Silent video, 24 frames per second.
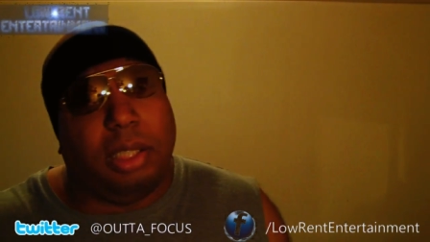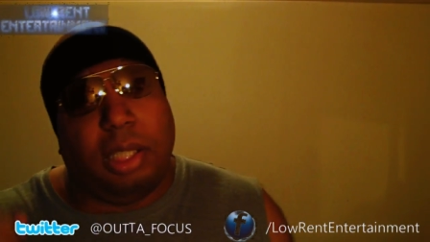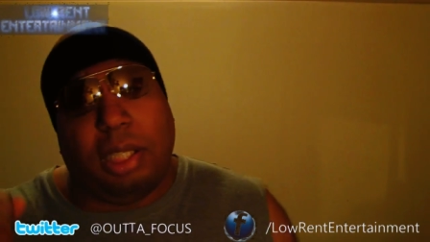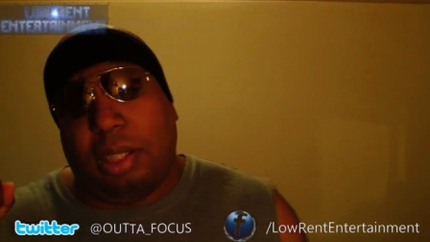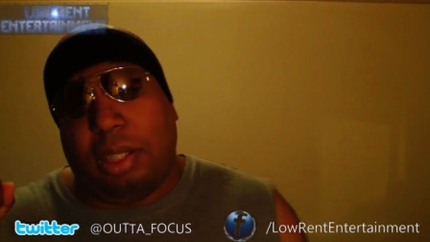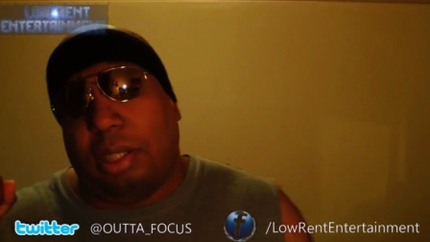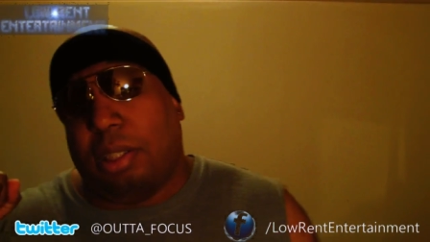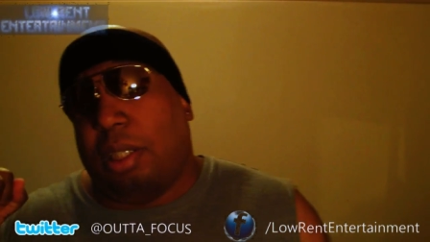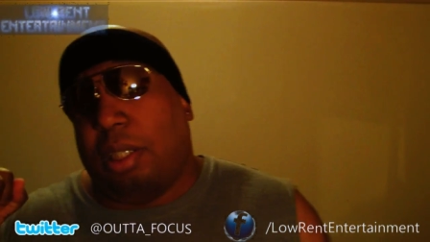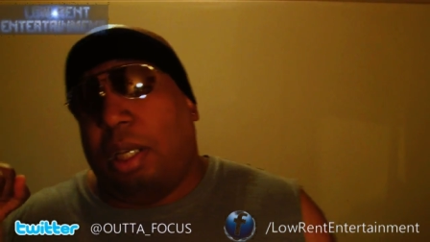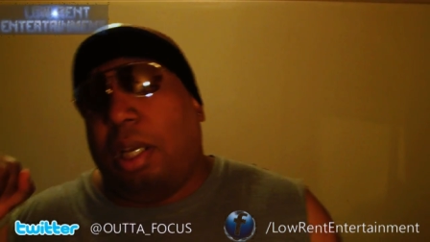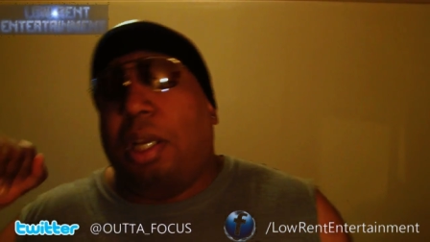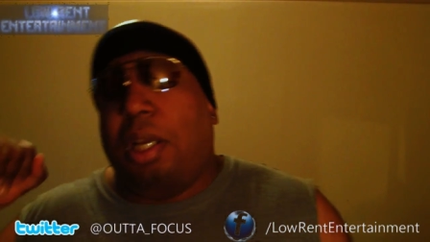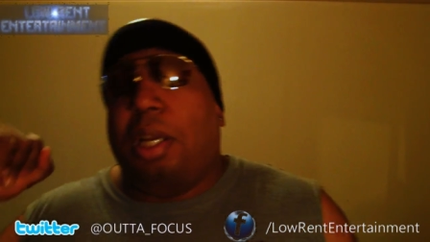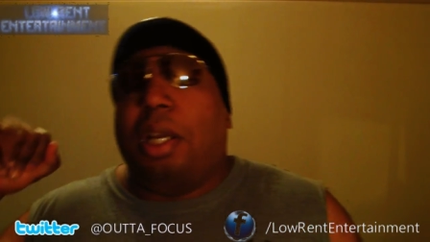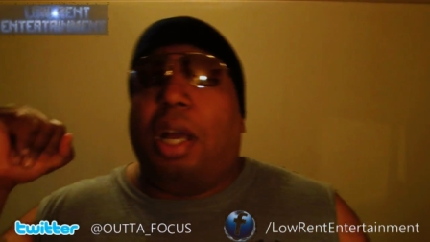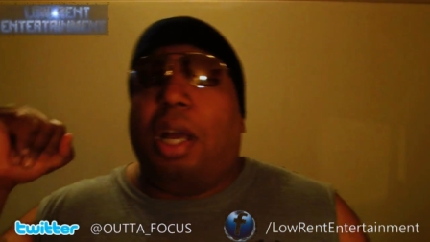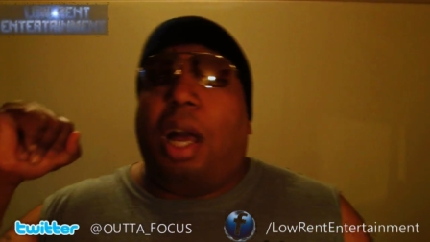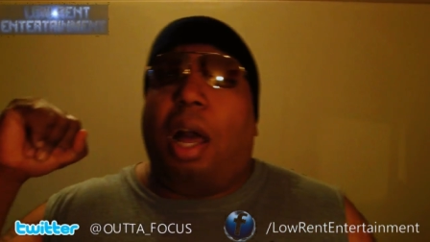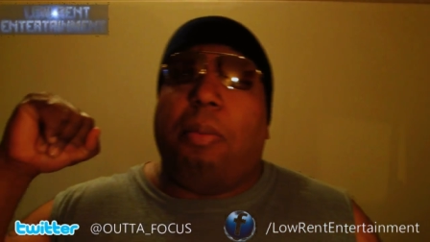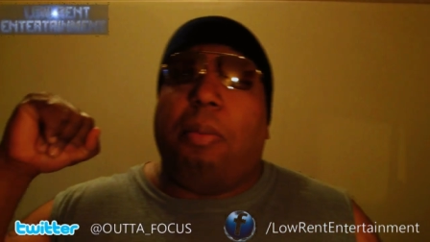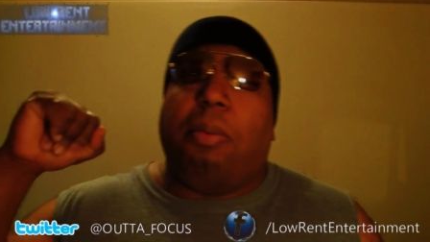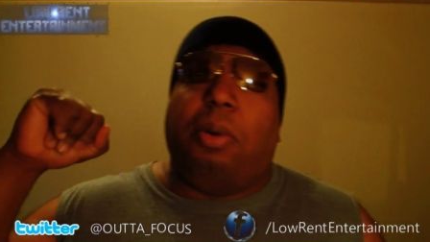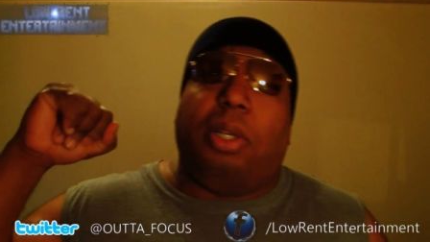and
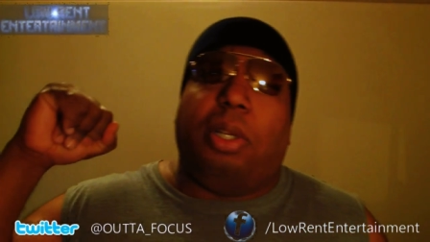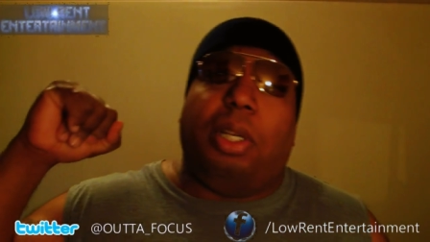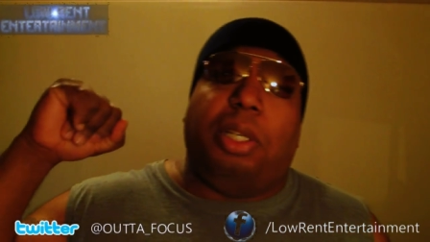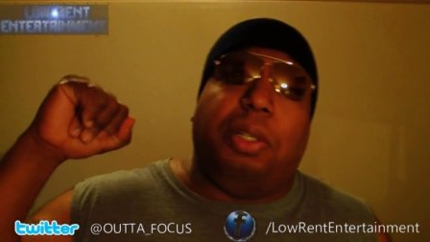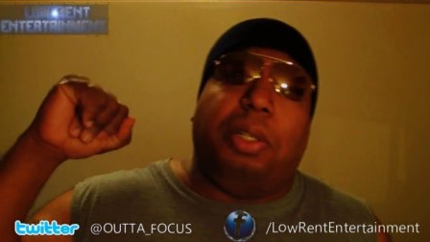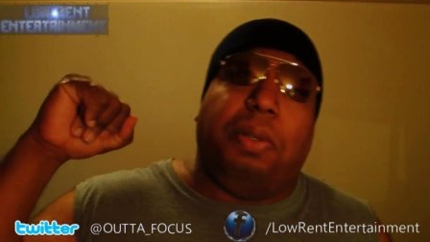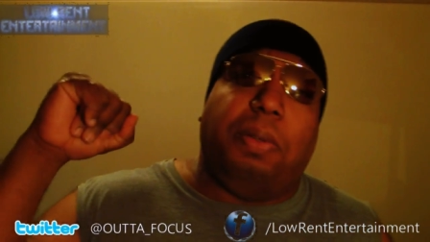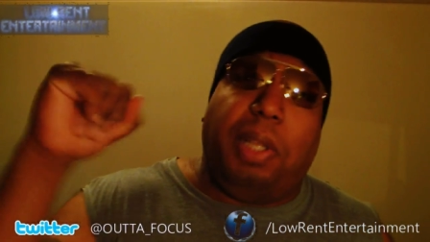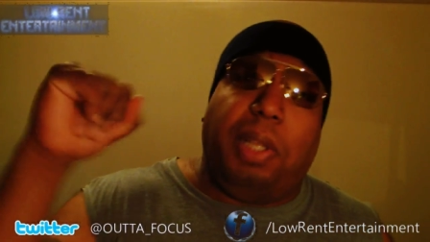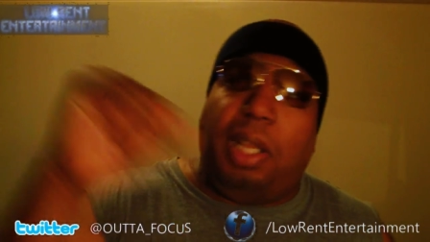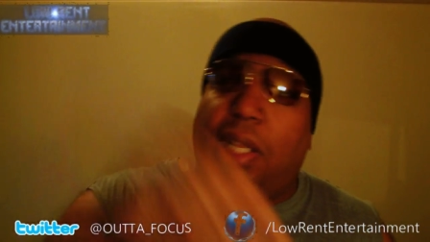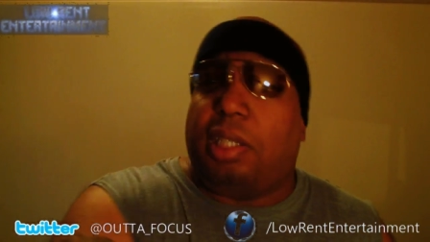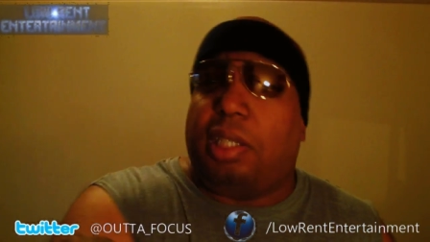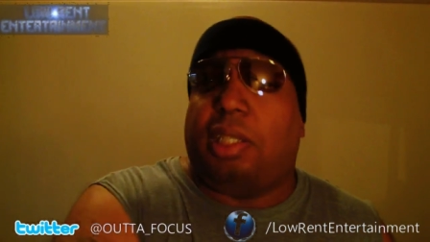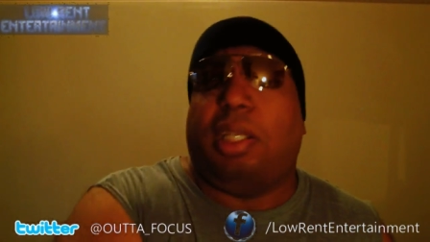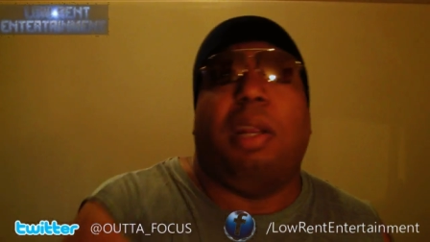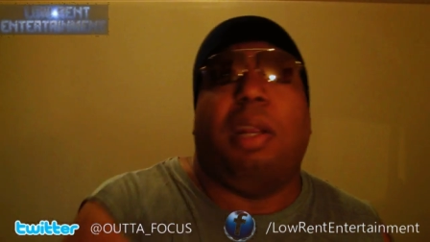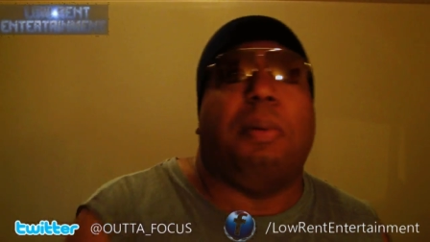I'm going to do this, and